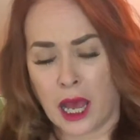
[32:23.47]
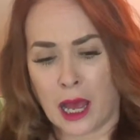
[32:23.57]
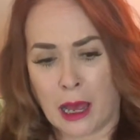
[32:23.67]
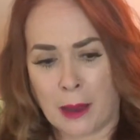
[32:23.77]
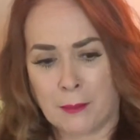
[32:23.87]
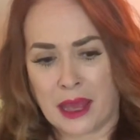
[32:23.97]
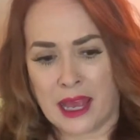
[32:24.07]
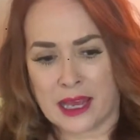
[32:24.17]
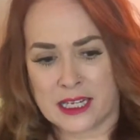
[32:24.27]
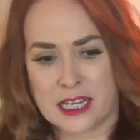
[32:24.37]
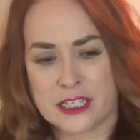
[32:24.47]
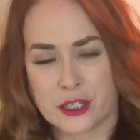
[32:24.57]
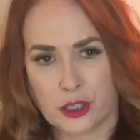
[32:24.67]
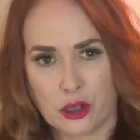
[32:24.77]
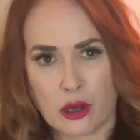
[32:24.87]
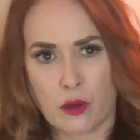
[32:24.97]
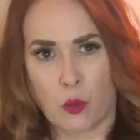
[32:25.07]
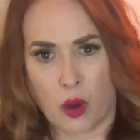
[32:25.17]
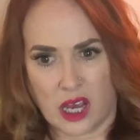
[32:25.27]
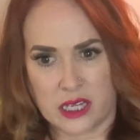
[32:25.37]
And his look
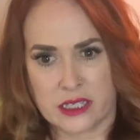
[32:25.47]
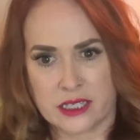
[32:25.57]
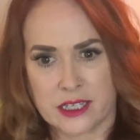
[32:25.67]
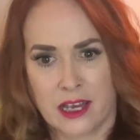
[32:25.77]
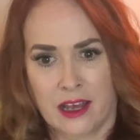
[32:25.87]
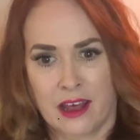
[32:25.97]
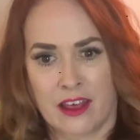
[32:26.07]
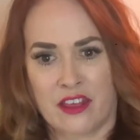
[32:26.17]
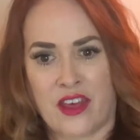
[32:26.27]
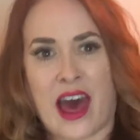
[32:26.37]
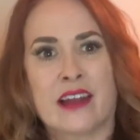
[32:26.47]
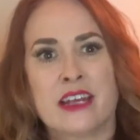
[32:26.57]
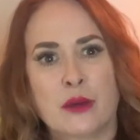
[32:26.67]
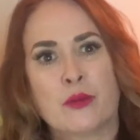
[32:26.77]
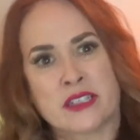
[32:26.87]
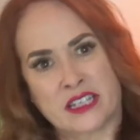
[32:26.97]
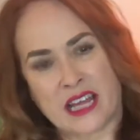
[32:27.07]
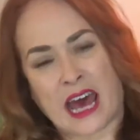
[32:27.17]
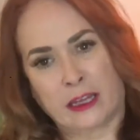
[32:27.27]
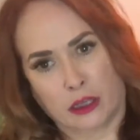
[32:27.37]
was that, it was
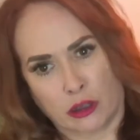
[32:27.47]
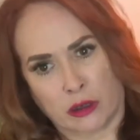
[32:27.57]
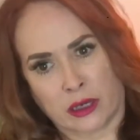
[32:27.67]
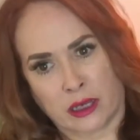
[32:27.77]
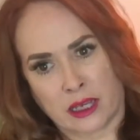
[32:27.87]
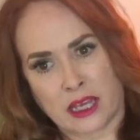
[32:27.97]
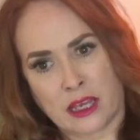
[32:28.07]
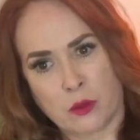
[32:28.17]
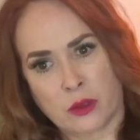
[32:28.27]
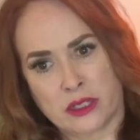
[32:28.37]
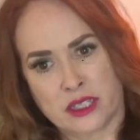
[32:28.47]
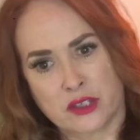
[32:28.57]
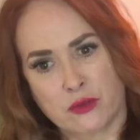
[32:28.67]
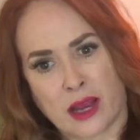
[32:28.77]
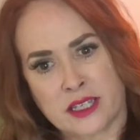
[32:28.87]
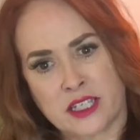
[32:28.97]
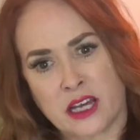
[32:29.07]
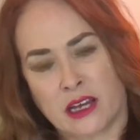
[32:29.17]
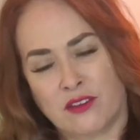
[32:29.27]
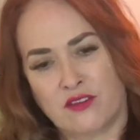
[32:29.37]
that look. He was dressed
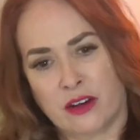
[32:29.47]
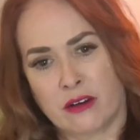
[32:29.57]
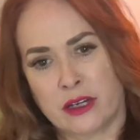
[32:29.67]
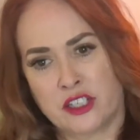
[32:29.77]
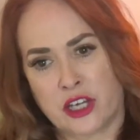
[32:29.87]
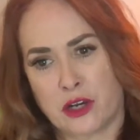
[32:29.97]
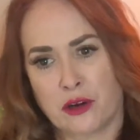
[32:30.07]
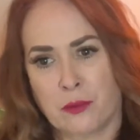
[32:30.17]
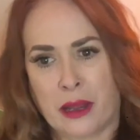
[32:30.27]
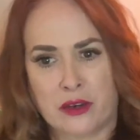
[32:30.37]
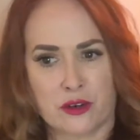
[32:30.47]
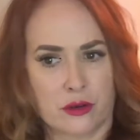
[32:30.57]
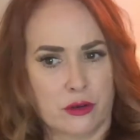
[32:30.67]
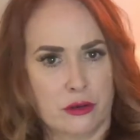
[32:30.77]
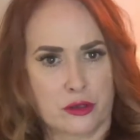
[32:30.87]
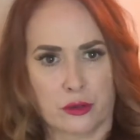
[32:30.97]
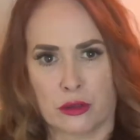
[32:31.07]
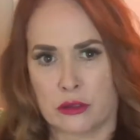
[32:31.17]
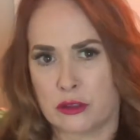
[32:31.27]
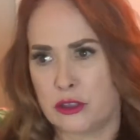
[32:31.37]
kind of very gender bender
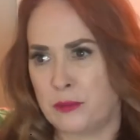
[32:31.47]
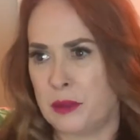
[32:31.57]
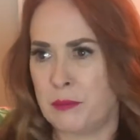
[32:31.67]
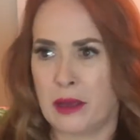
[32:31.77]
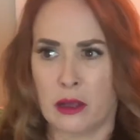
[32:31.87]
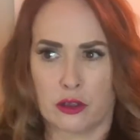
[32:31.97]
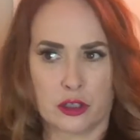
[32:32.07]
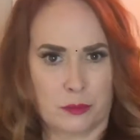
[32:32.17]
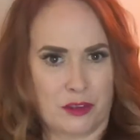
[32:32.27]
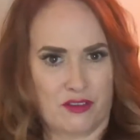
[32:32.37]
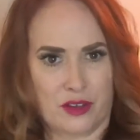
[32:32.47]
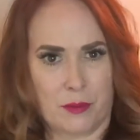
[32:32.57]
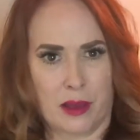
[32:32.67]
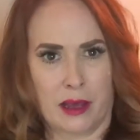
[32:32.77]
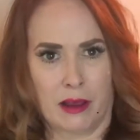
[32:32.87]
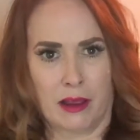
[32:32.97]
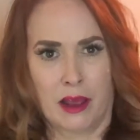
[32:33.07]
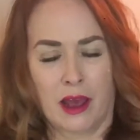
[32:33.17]
neutral, could be male, could be female.